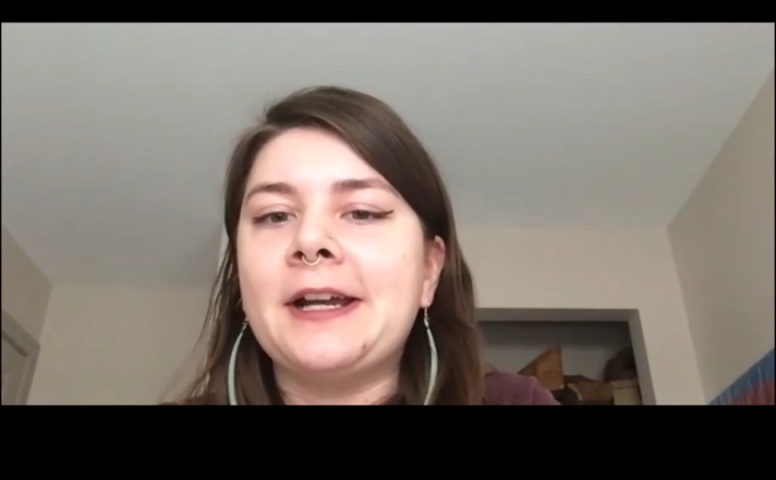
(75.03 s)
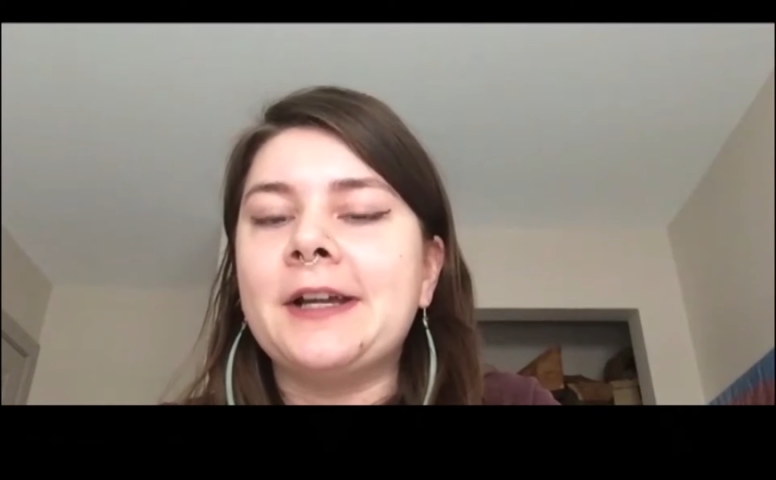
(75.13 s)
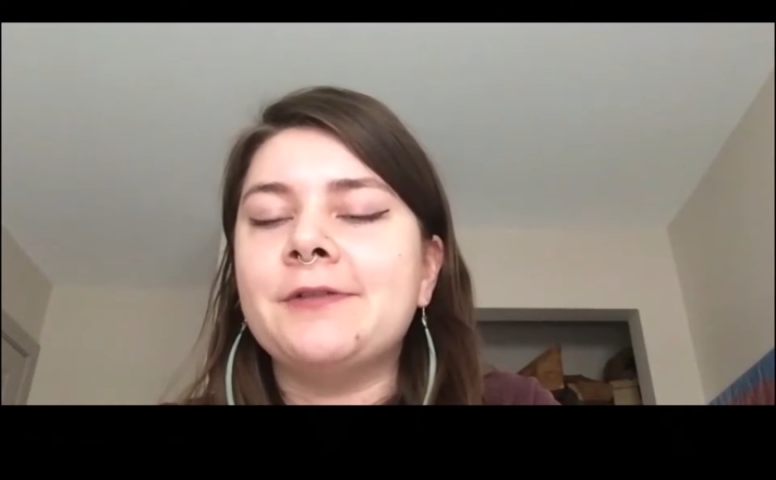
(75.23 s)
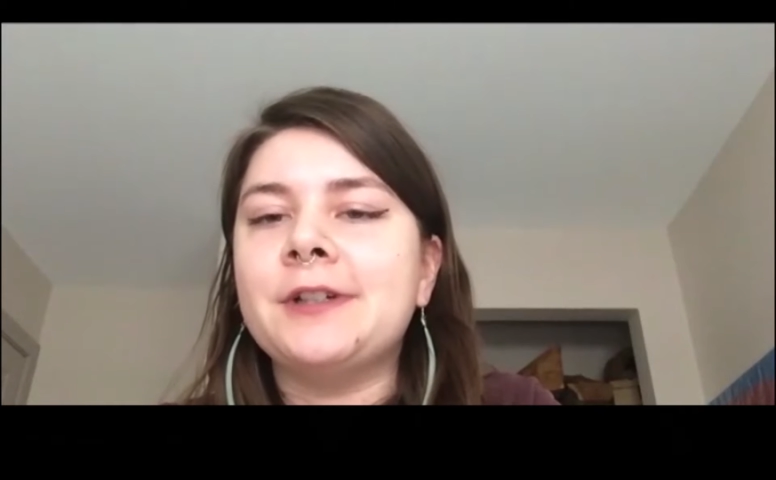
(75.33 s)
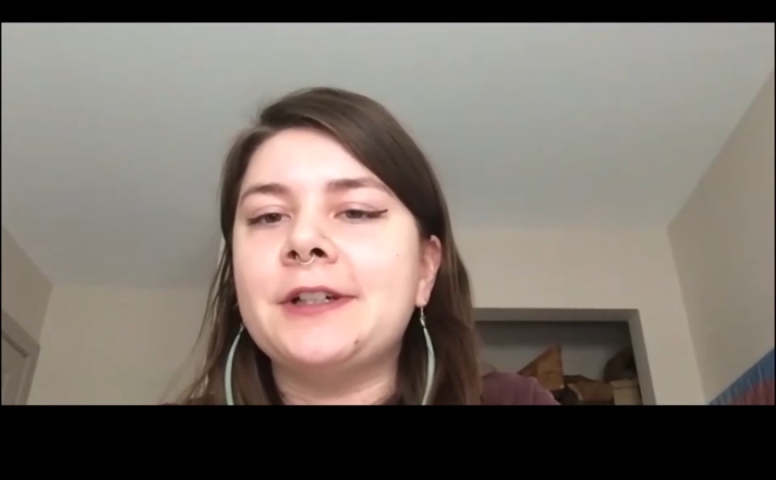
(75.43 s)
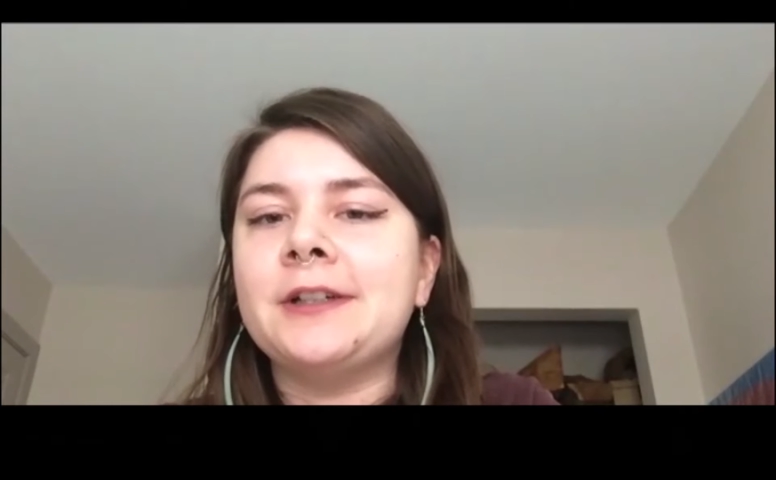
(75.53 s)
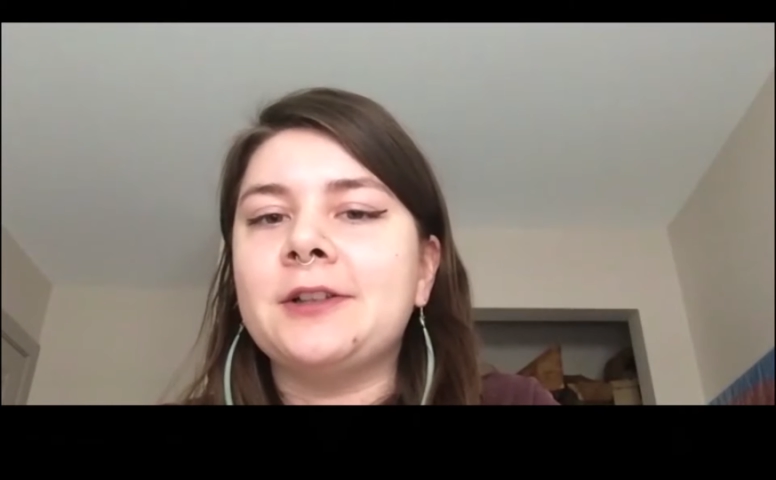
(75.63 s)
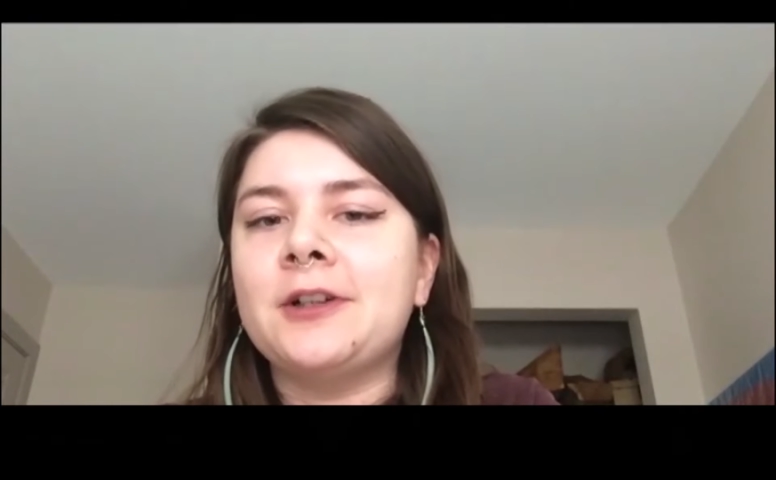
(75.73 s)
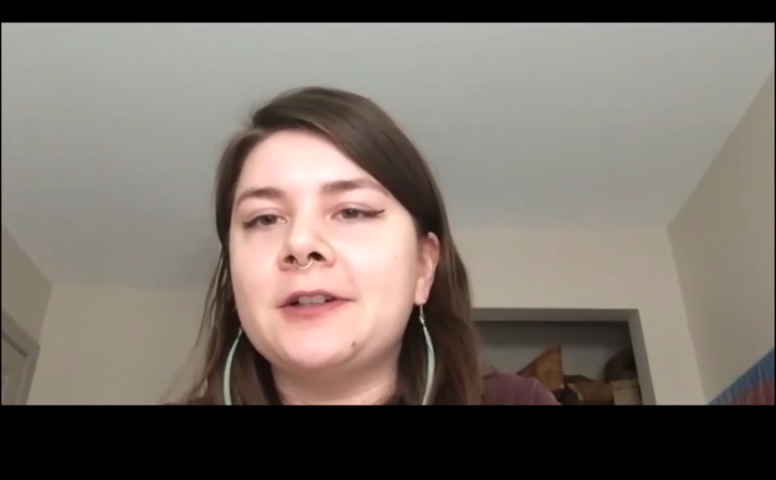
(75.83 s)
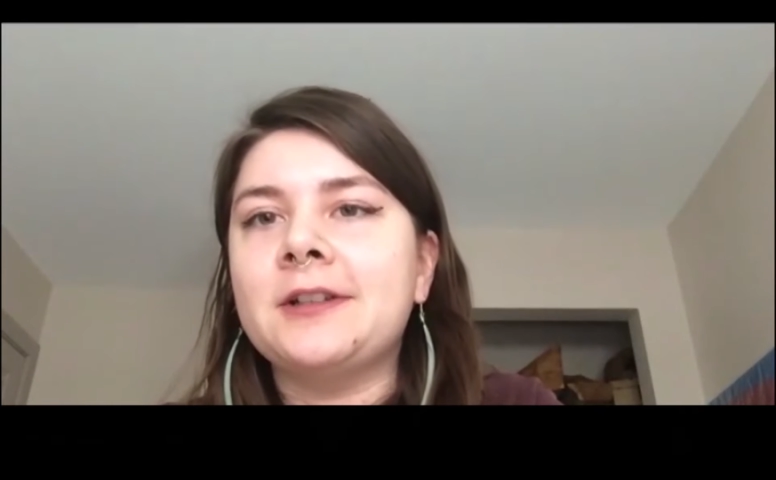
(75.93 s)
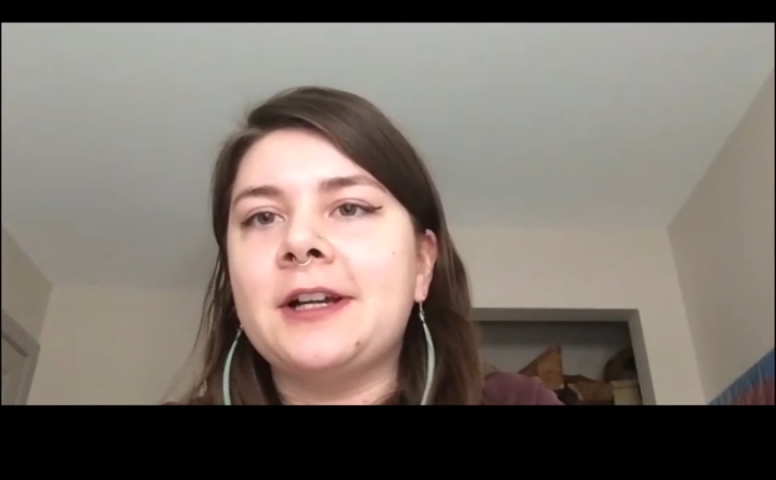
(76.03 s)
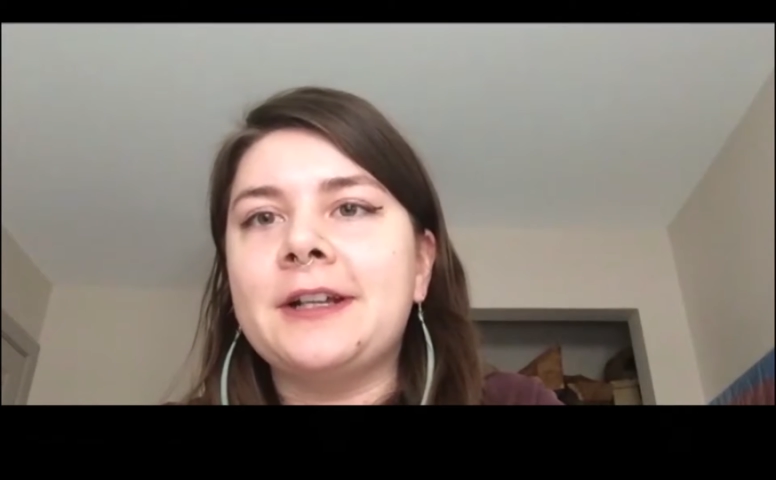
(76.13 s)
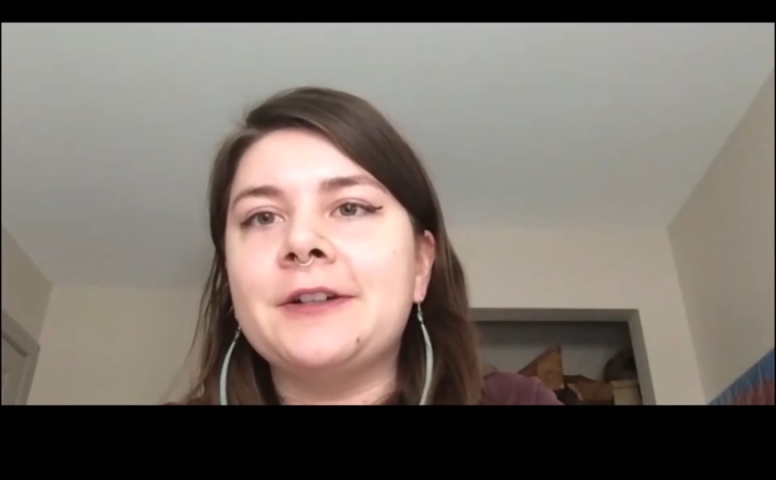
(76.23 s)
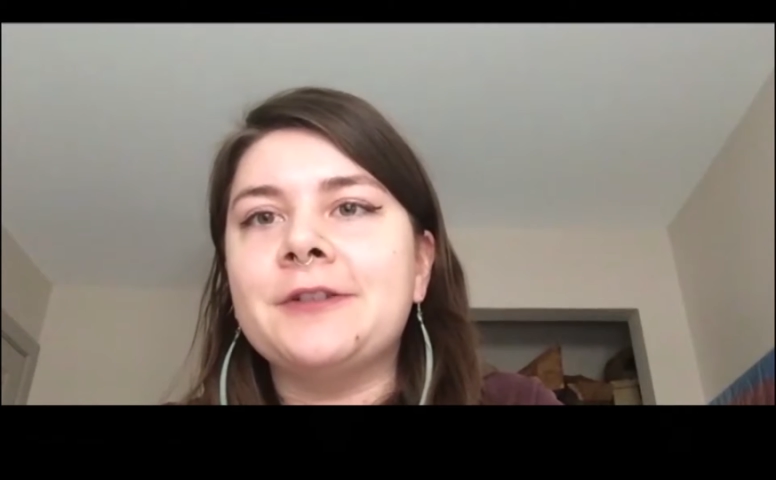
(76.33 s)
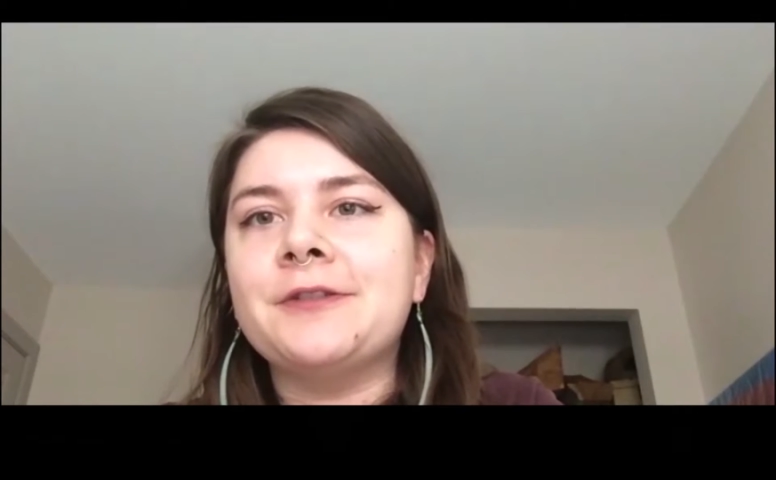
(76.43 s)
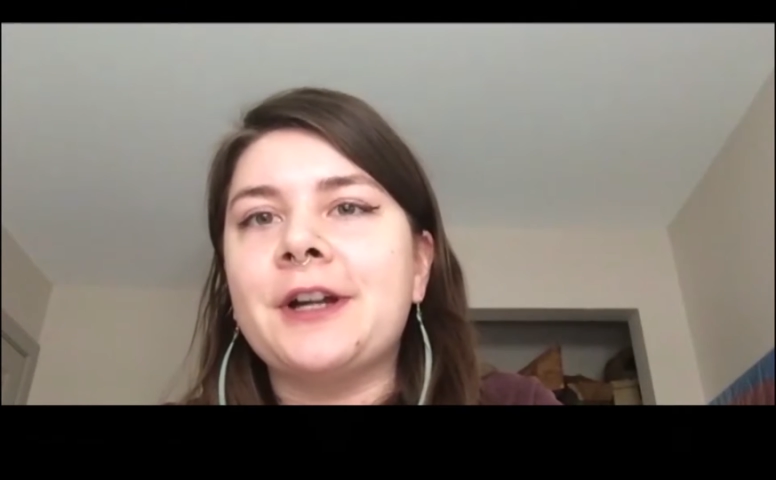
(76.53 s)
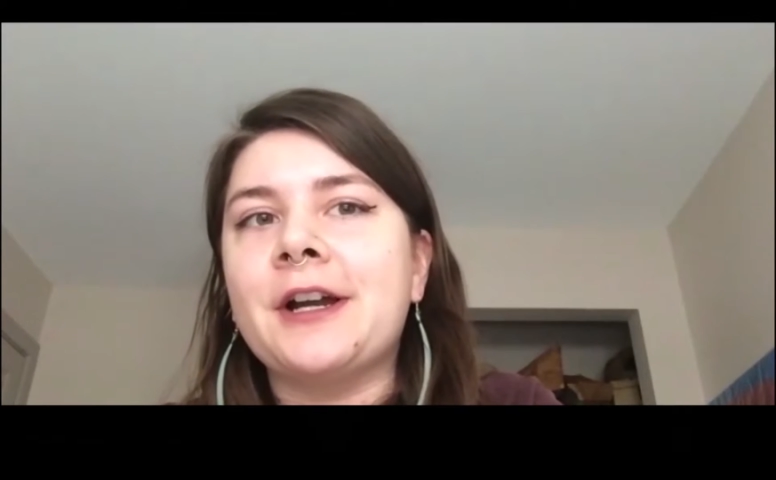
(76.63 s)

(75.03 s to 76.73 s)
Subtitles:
I have a long line of